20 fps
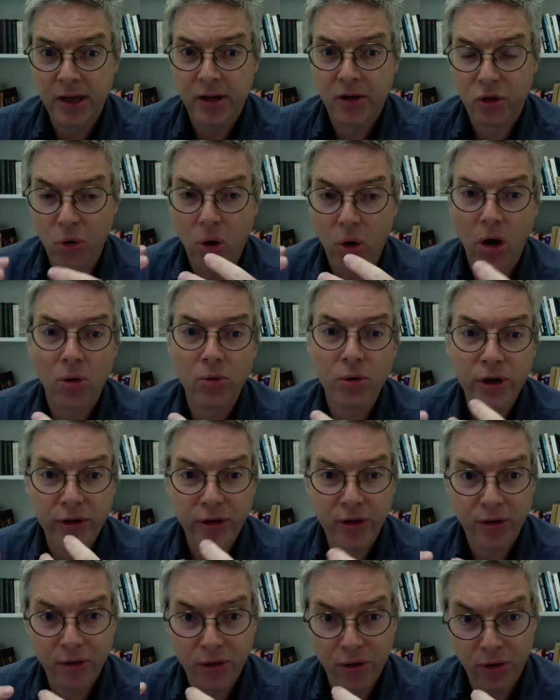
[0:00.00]
so always
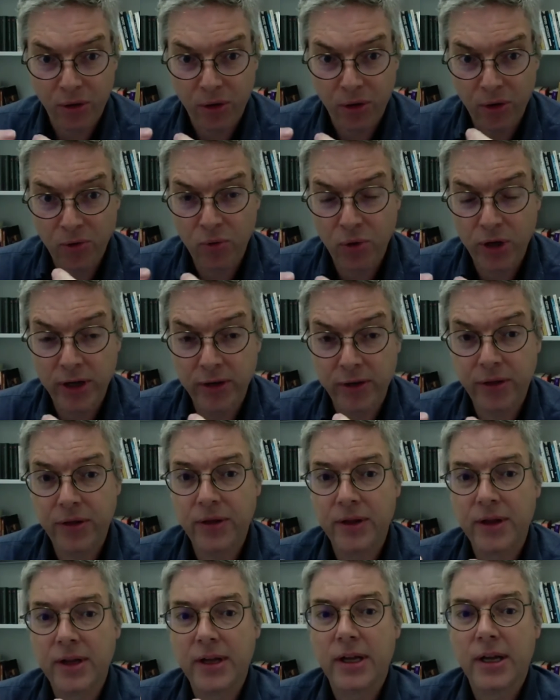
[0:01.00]
concerned
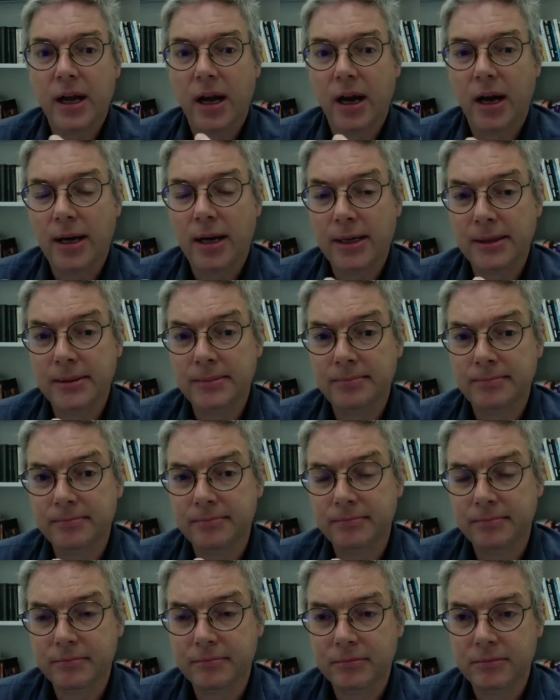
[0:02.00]
with
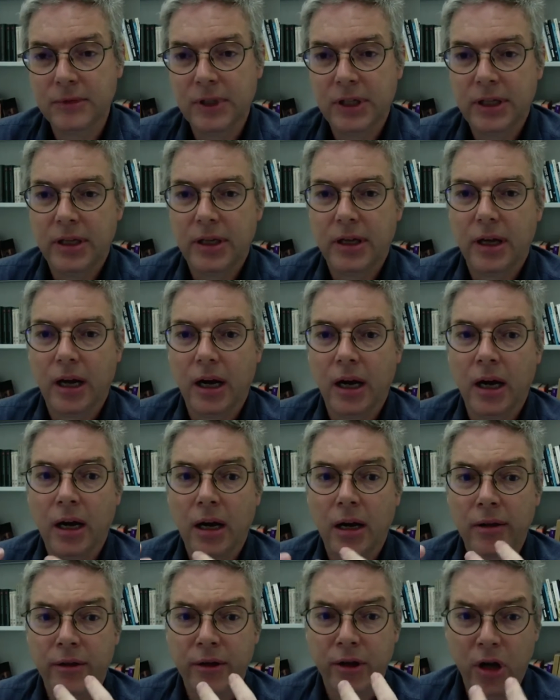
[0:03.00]

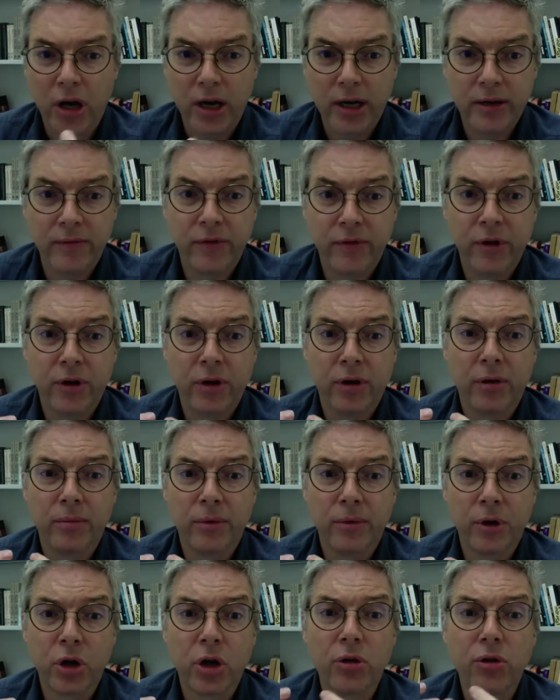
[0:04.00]
the kind of
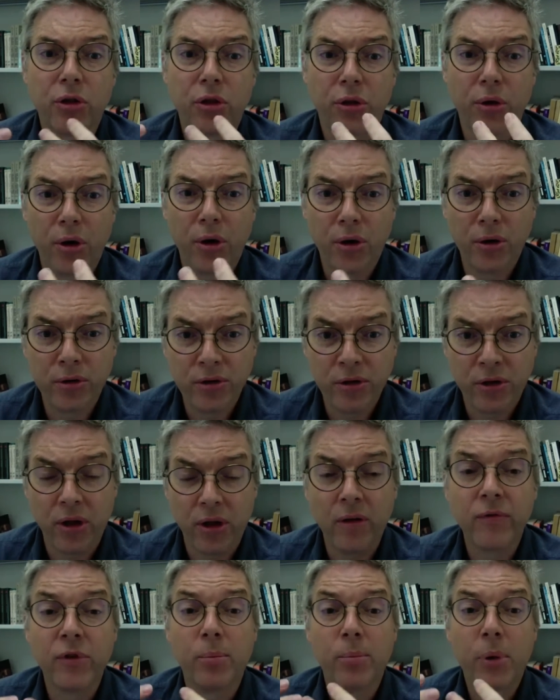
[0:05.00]
the concerns
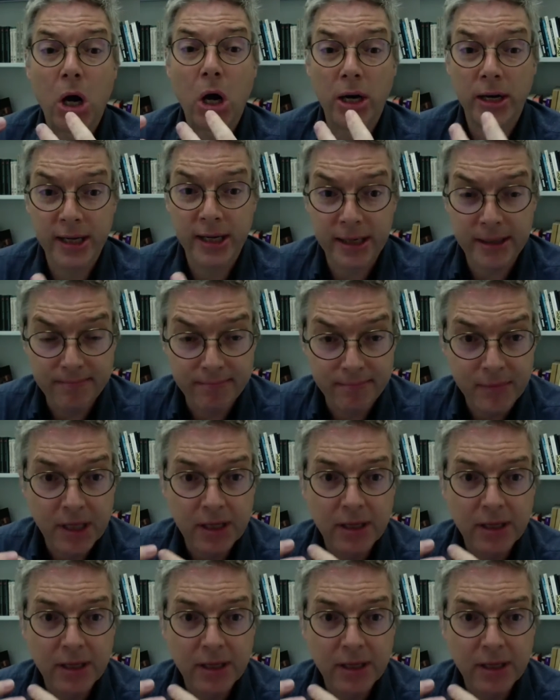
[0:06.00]
of the body.